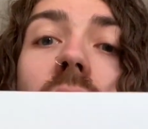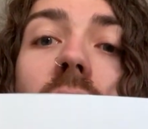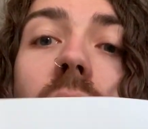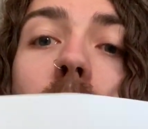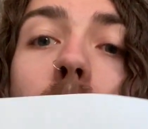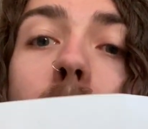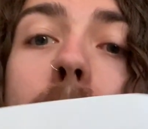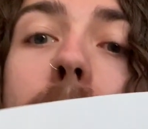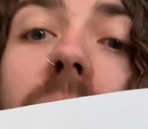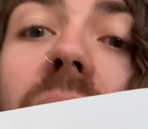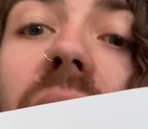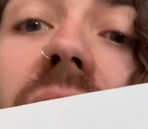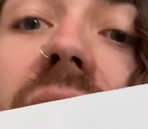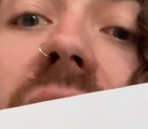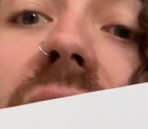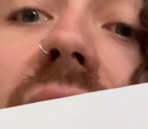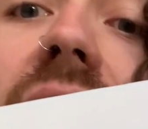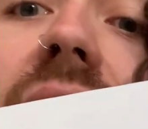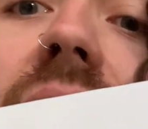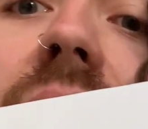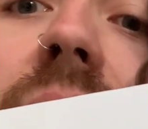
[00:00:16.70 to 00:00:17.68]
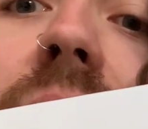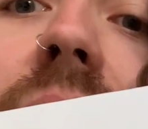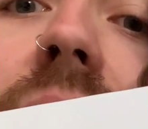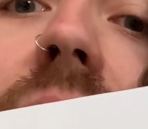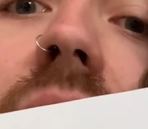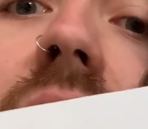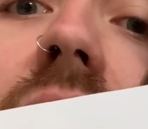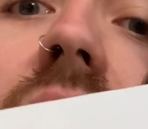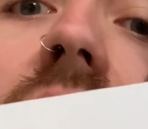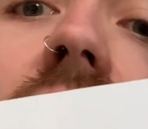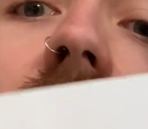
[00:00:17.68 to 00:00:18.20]
a bunny,
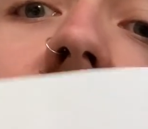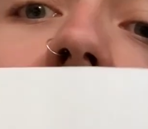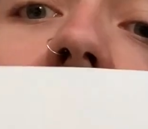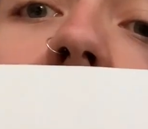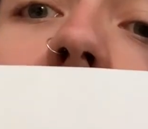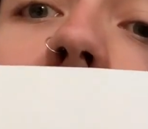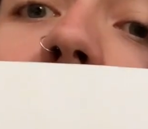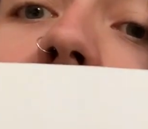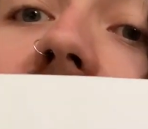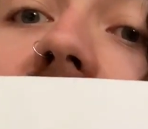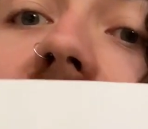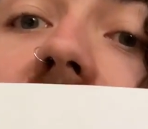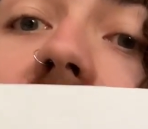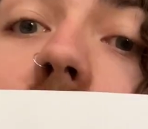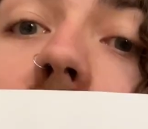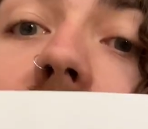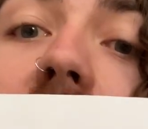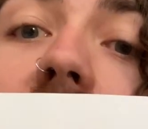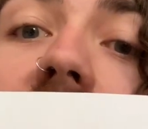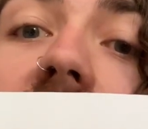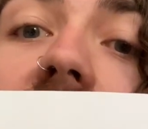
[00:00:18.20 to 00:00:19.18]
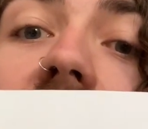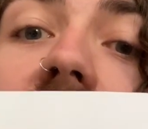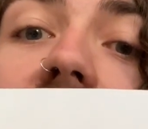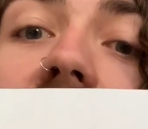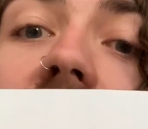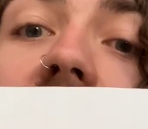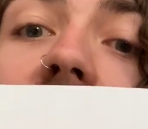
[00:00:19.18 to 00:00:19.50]
the bunny bounces